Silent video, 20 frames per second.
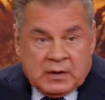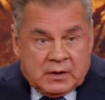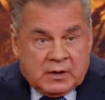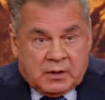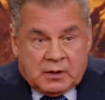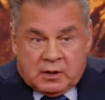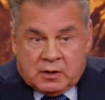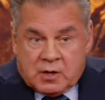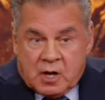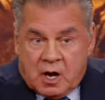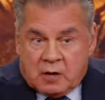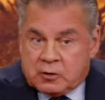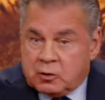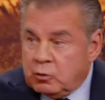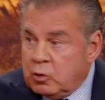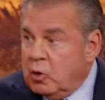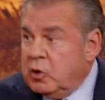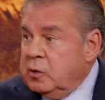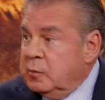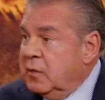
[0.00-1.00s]
And the doctor
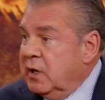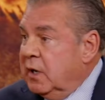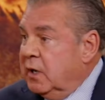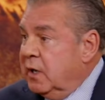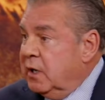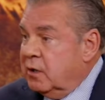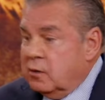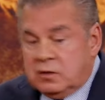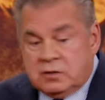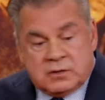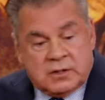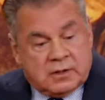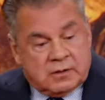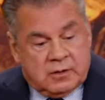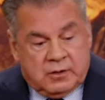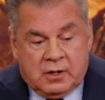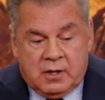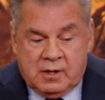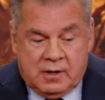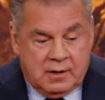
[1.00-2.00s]
wrote him a letter and
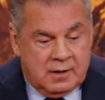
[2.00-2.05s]
said,